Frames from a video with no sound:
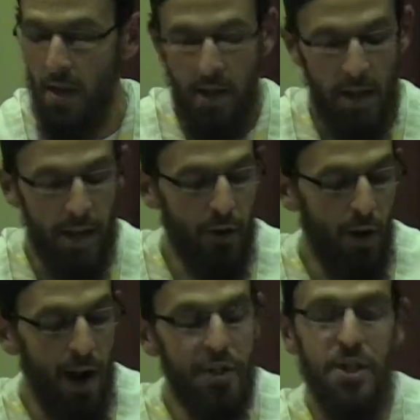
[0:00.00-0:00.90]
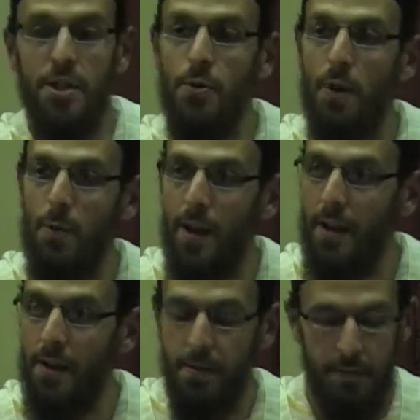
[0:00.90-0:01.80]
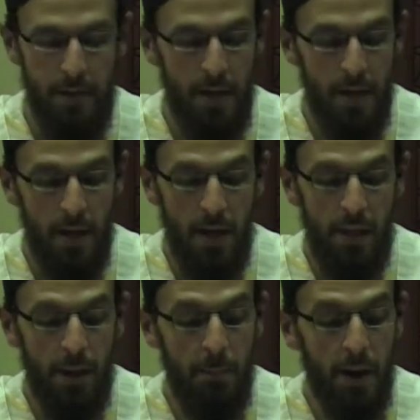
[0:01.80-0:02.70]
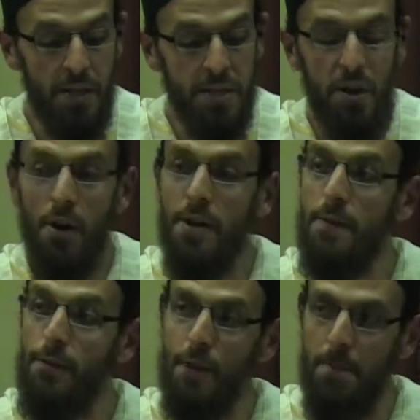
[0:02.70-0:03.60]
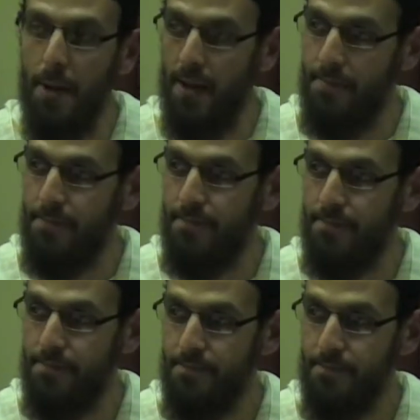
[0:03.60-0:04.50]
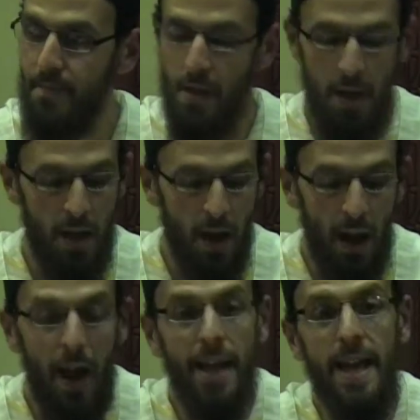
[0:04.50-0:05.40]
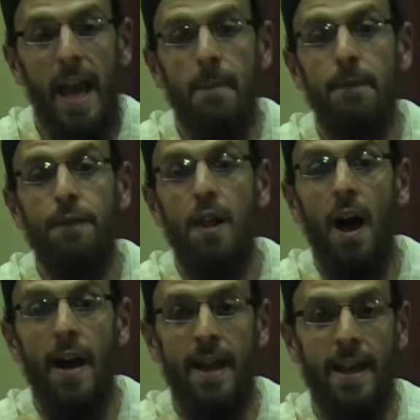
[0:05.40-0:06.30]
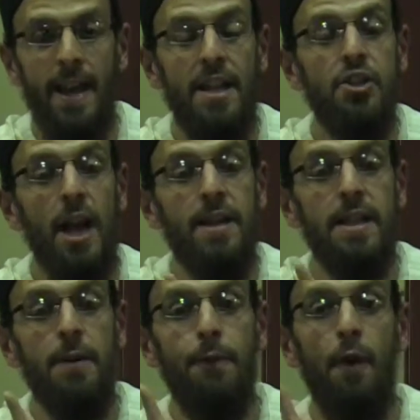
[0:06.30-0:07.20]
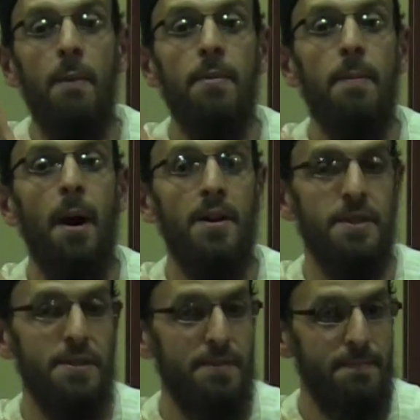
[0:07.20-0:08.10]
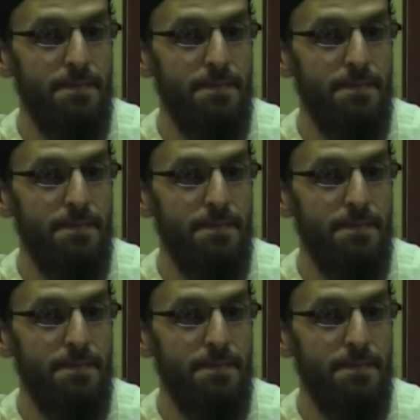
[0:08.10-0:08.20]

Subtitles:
He crashed into a rail. The bus started flipping. I came flying, ejected from the bus.